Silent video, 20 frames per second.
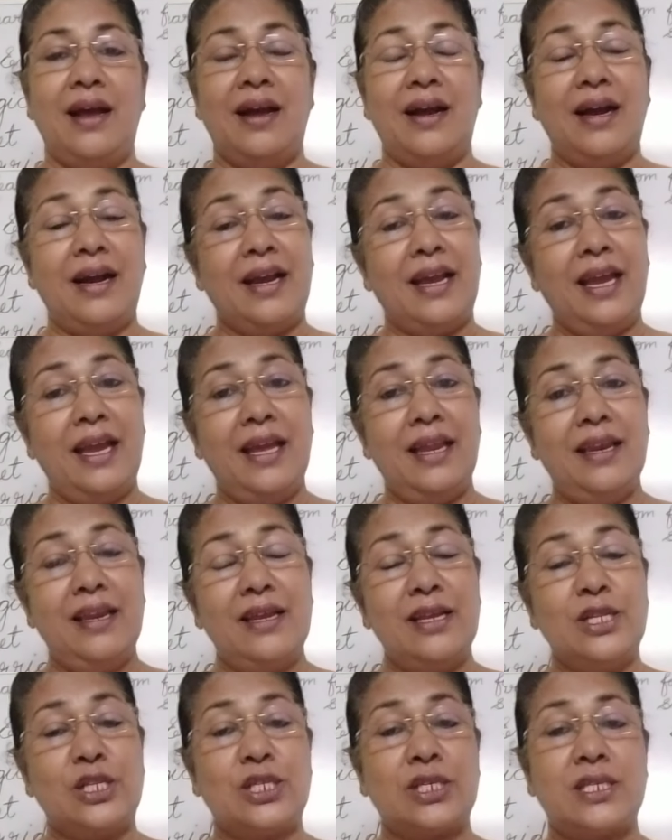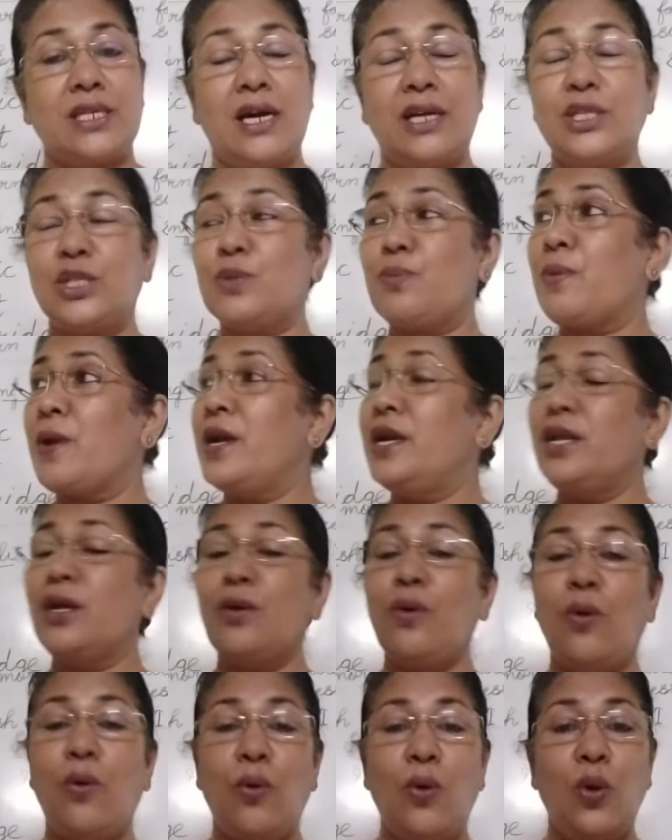Again it starts spreading
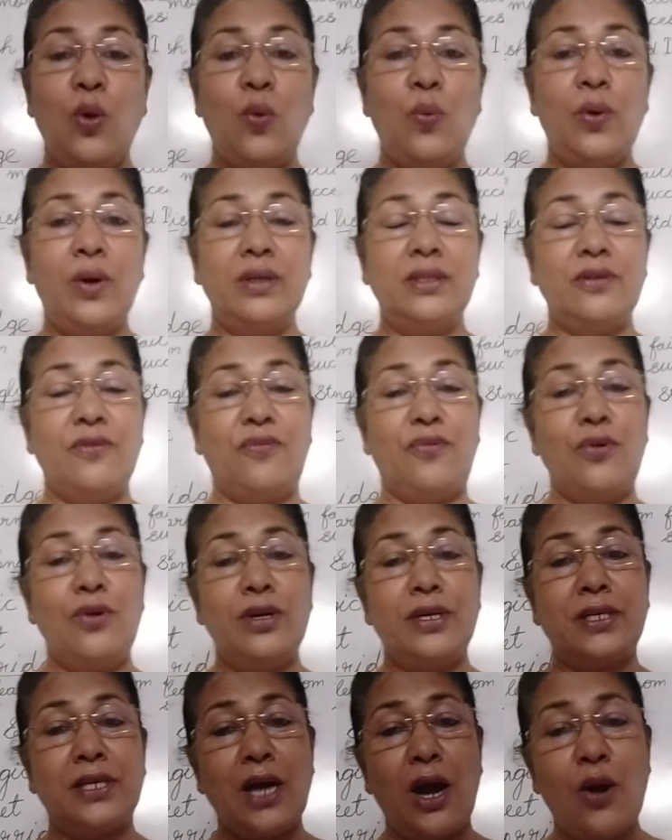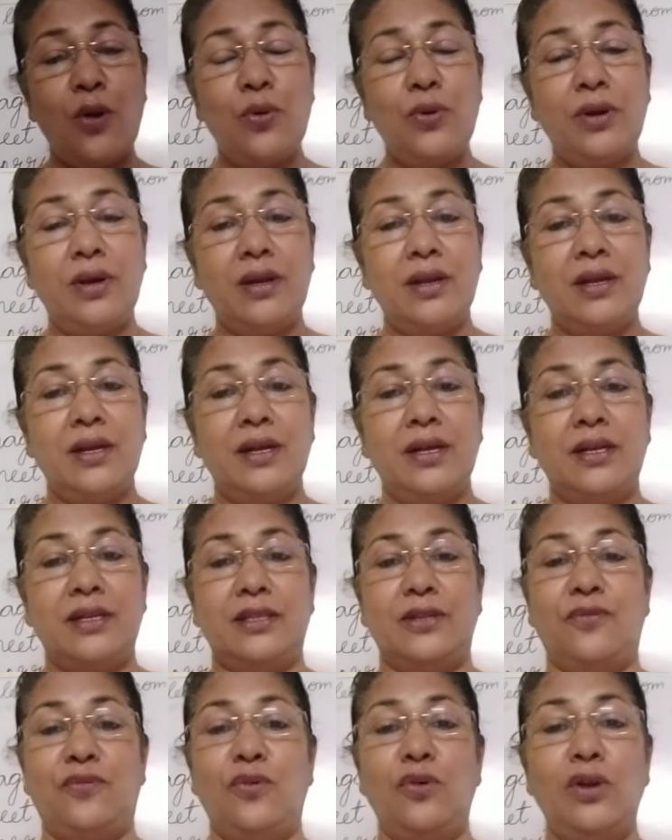all over the full town,
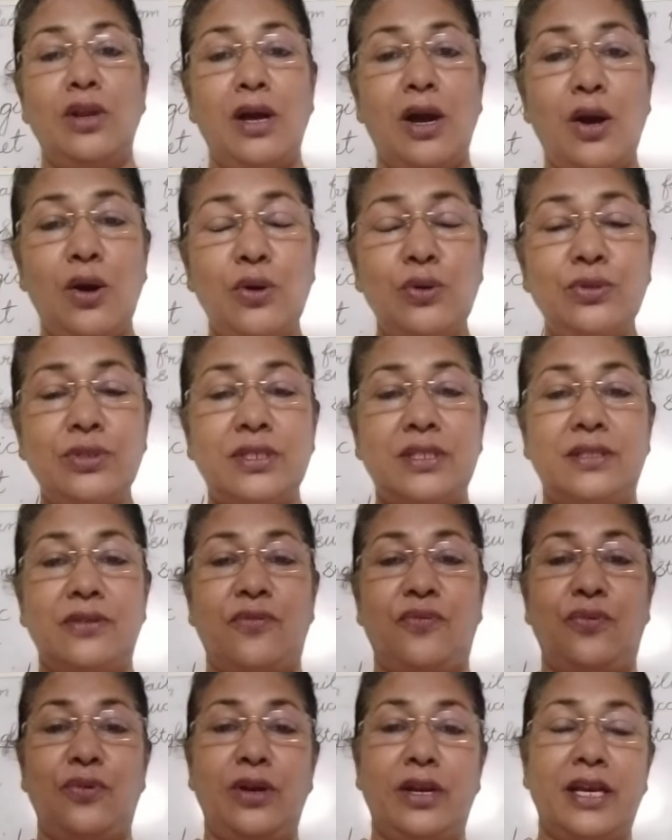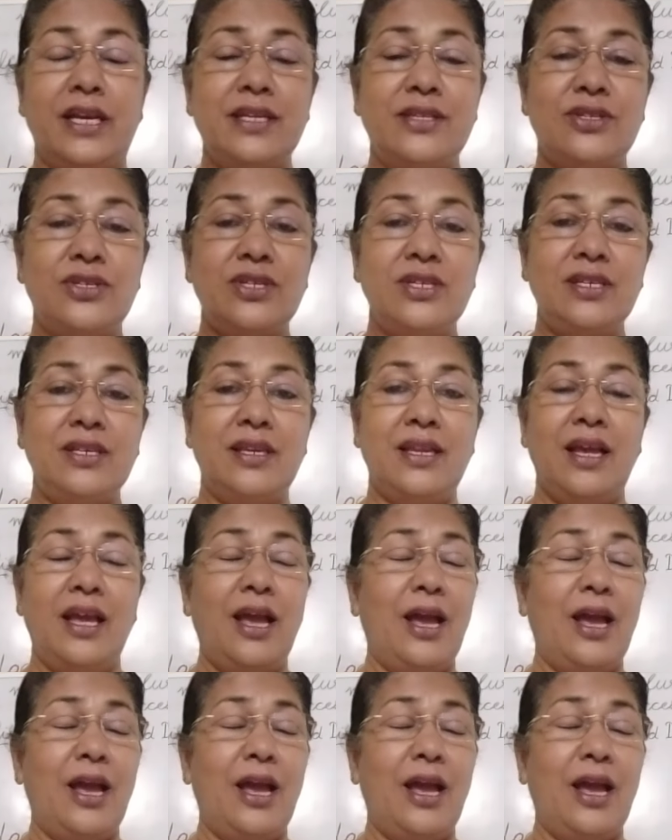the full house, the full kitchen.